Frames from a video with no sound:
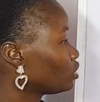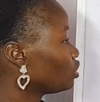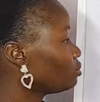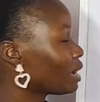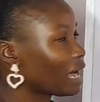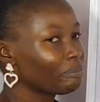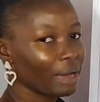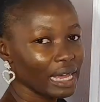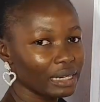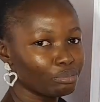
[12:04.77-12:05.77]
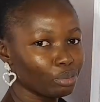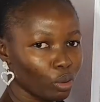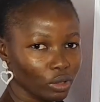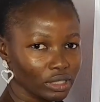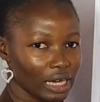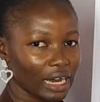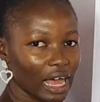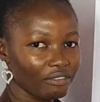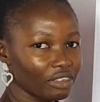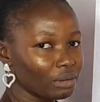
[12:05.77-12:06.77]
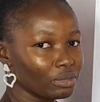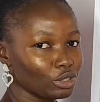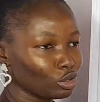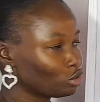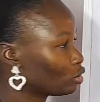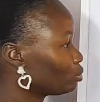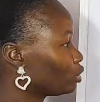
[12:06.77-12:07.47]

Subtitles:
you might buy in box and have them in your shop,